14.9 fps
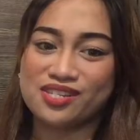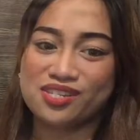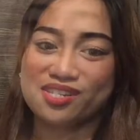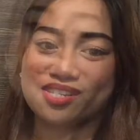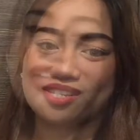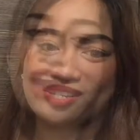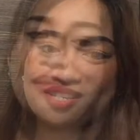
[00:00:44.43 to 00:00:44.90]

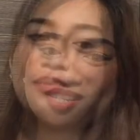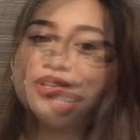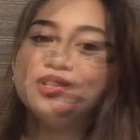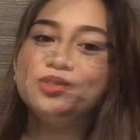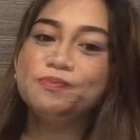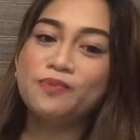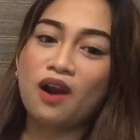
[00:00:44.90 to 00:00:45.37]
While
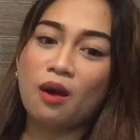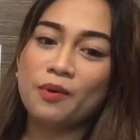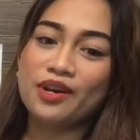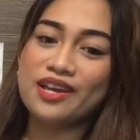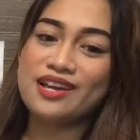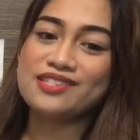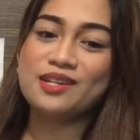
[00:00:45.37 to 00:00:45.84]
chemical
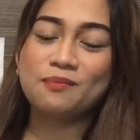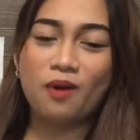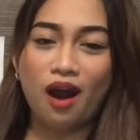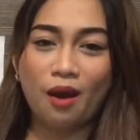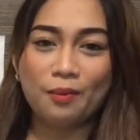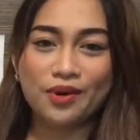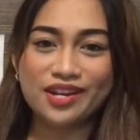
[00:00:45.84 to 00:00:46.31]
properties are
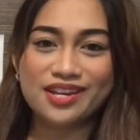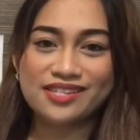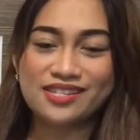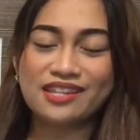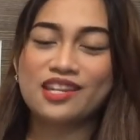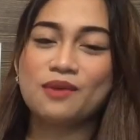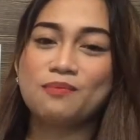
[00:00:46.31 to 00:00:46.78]

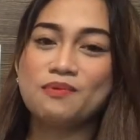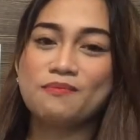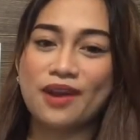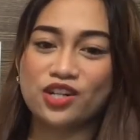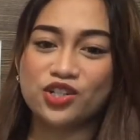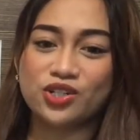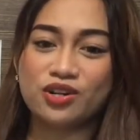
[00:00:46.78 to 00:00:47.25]
properties that can be
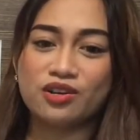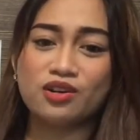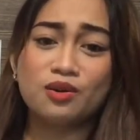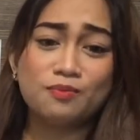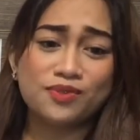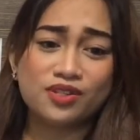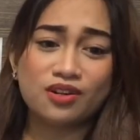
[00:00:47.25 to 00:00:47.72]
measured
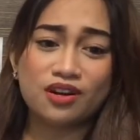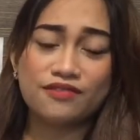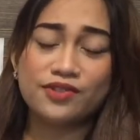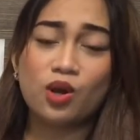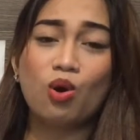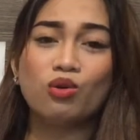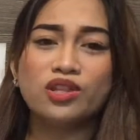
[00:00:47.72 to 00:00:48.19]
or
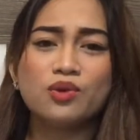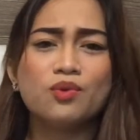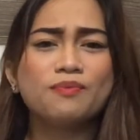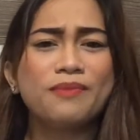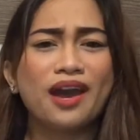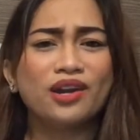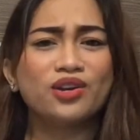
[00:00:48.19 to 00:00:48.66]
observed only
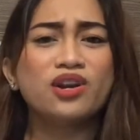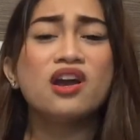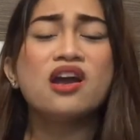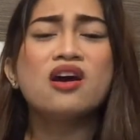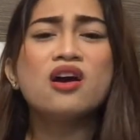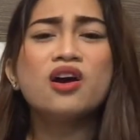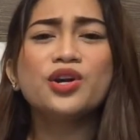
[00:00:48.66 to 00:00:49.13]
when matter
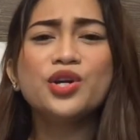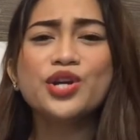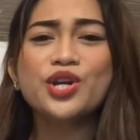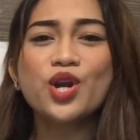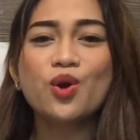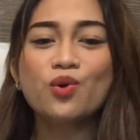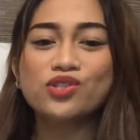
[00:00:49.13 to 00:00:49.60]

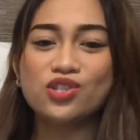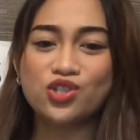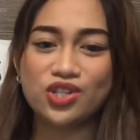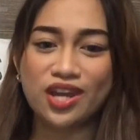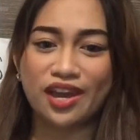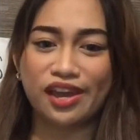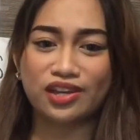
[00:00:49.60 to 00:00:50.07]
undergoes a
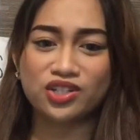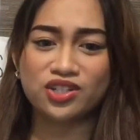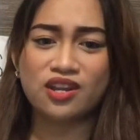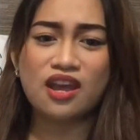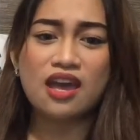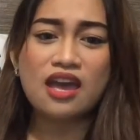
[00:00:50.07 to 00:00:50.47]
change